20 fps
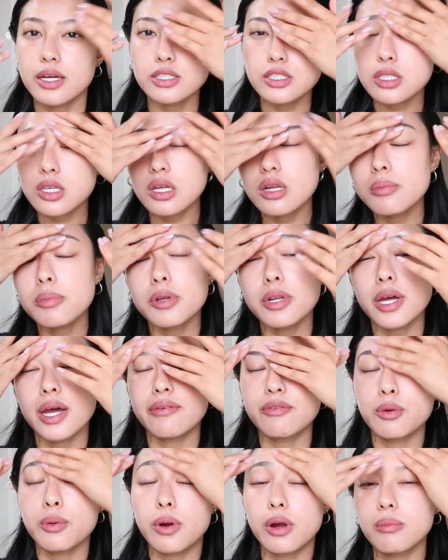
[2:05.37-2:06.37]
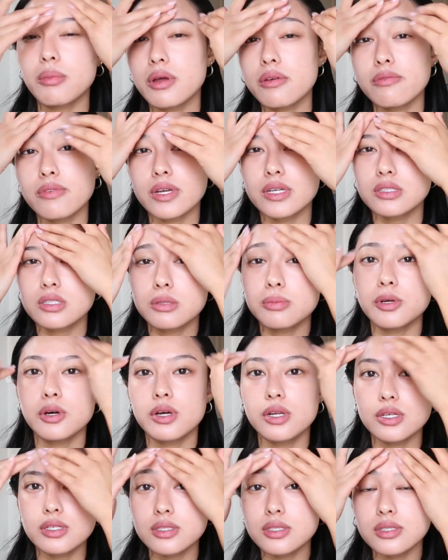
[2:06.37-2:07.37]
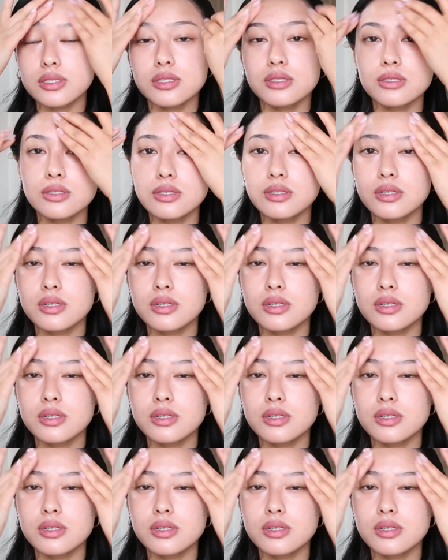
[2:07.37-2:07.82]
Just kind of put it everywhere on my face, to be honest.